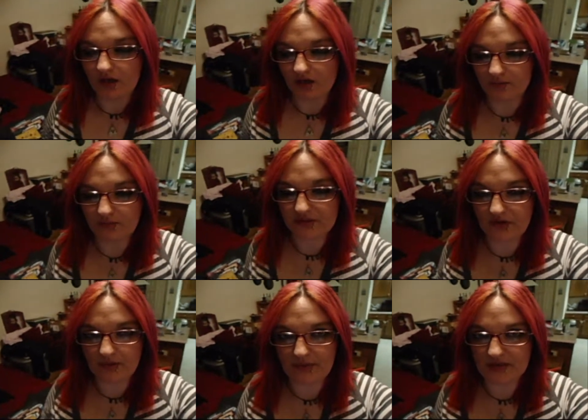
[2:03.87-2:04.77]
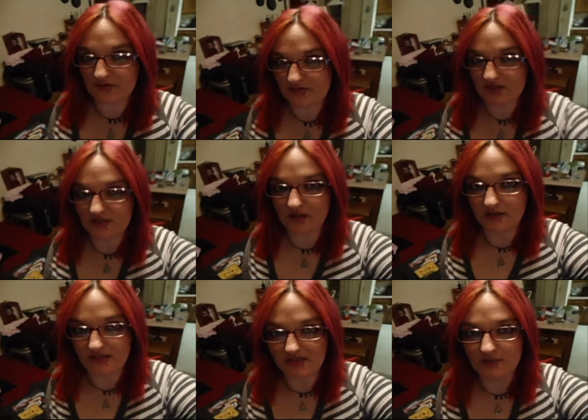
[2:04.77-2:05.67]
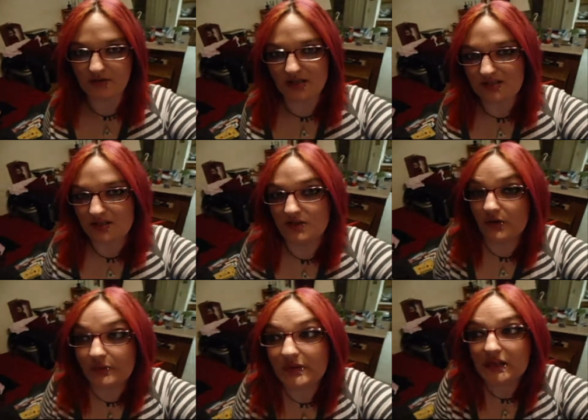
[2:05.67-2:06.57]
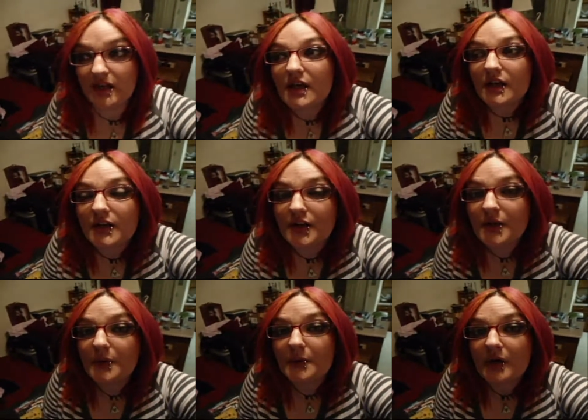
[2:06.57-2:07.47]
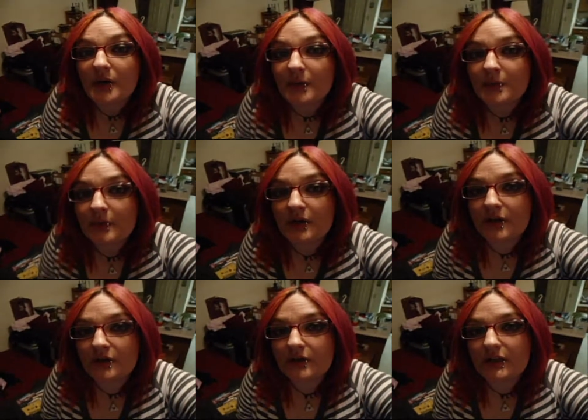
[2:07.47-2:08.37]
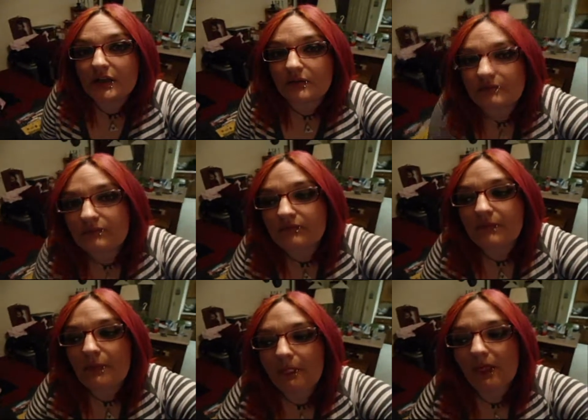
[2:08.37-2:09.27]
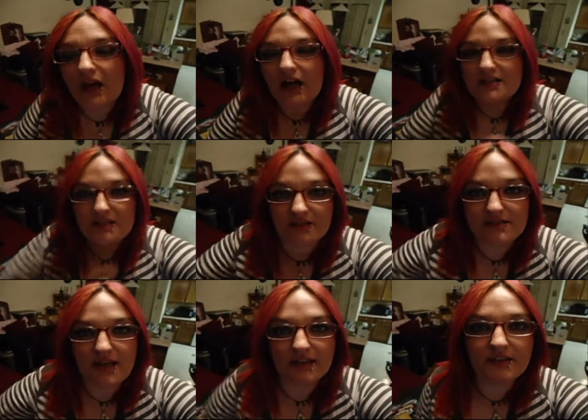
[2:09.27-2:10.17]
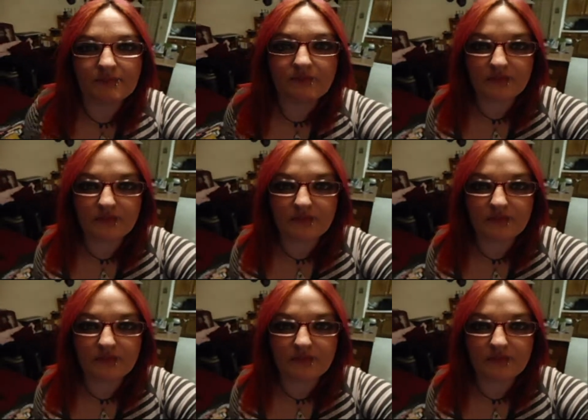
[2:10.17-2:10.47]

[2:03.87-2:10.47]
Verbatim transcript: Um, but the grab bags are $6. I suppose that's because you don't really know what you're getting. I sound excited.